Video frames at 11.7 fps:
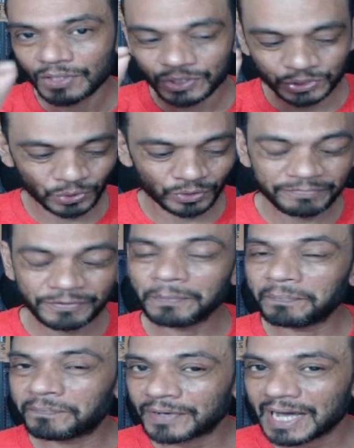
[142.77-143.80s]
So if you
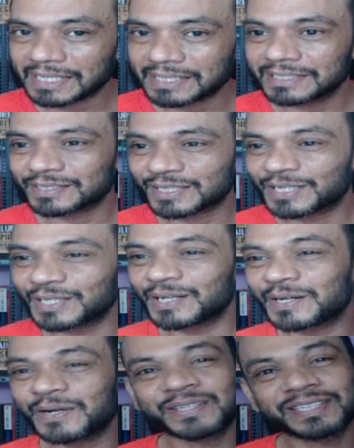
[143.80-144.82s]
practice
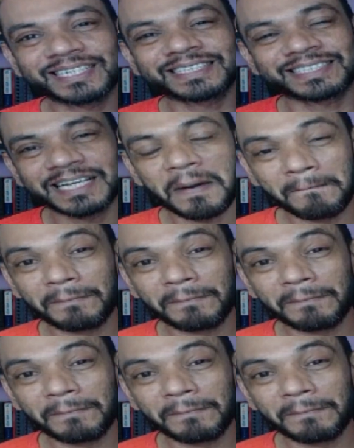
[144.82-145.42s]
regularly on this,